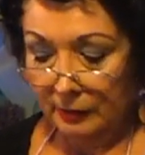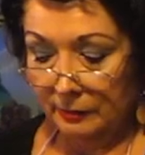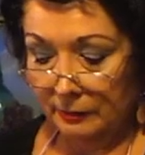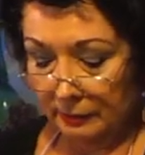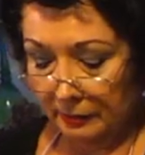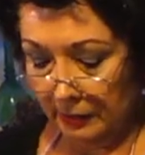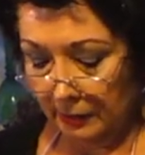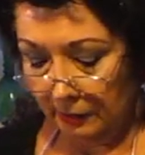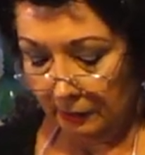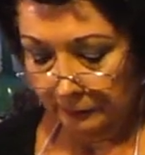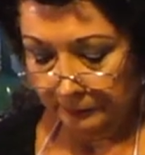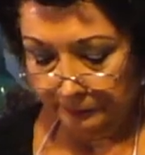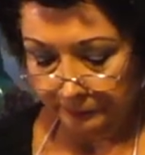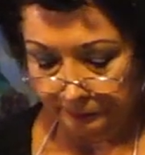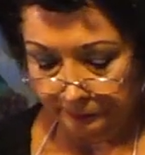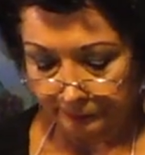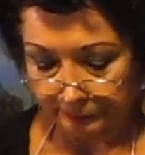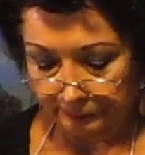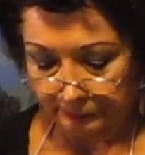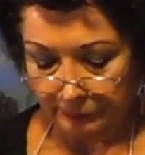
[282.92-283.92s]
now
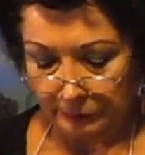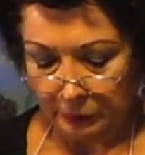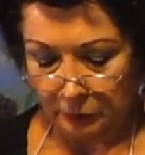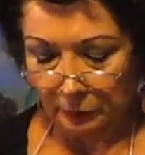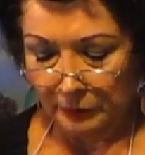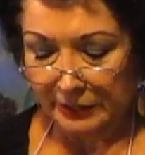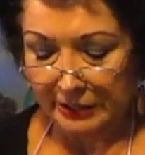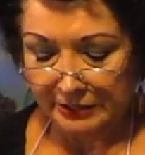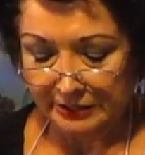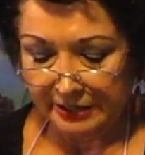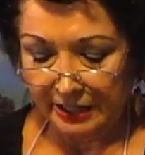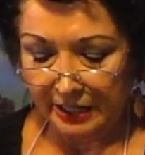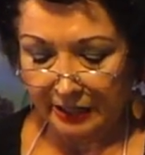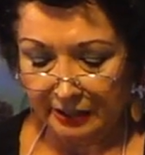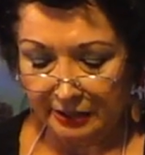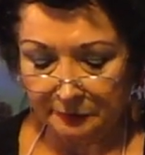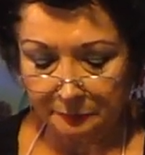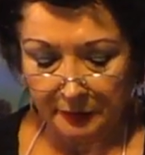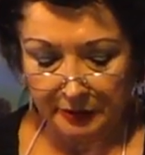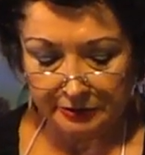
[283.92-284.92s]
you want to take
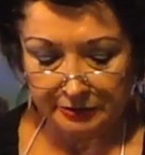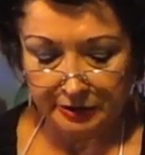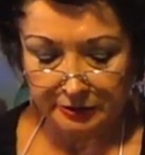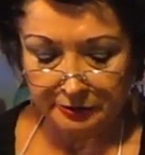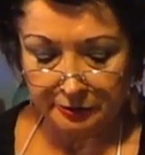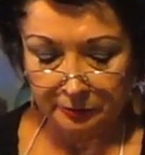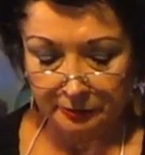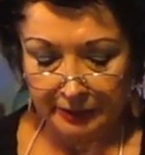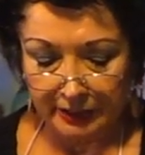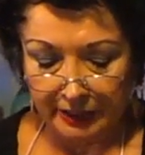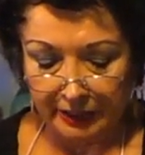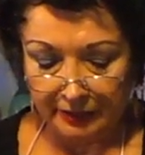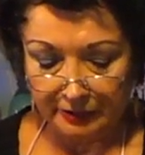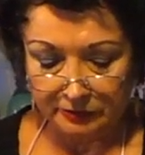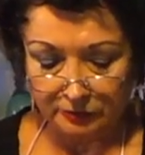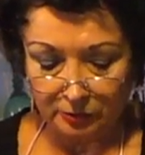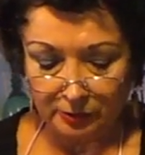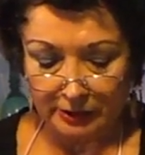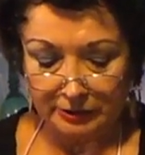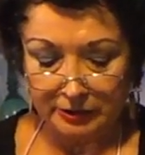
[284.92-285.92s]
as much as you can.
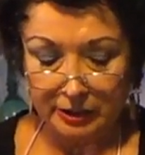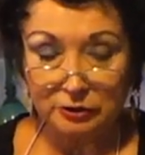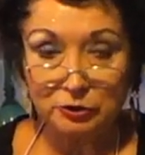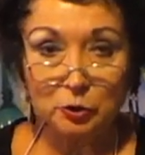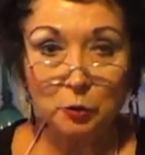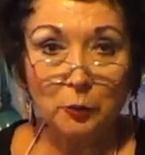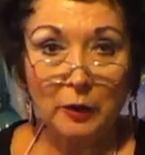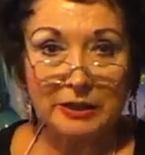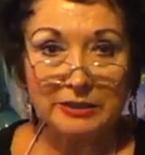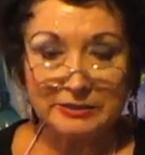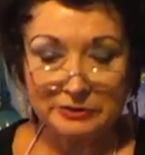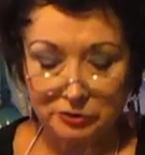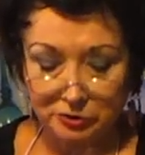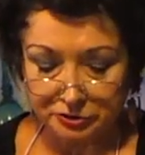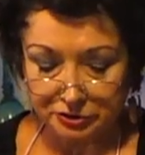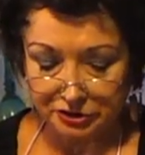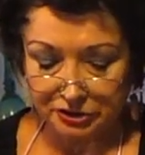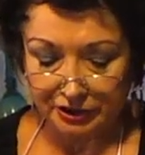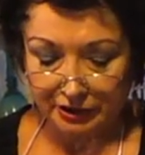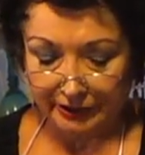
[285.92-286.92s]
Try not to waste your
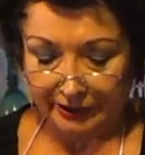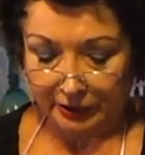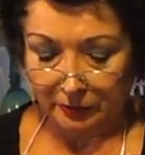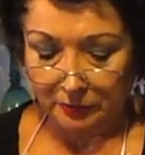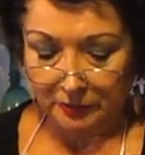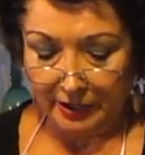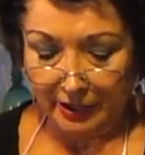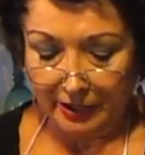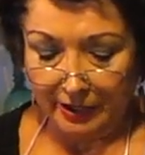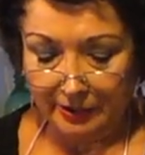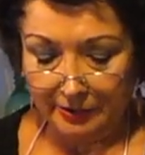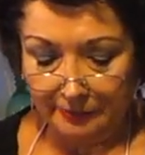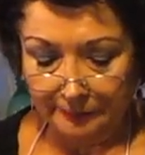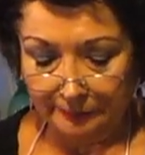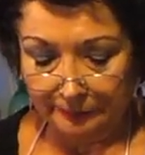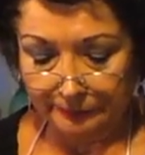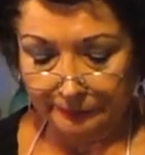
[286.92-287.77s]
chili, okay?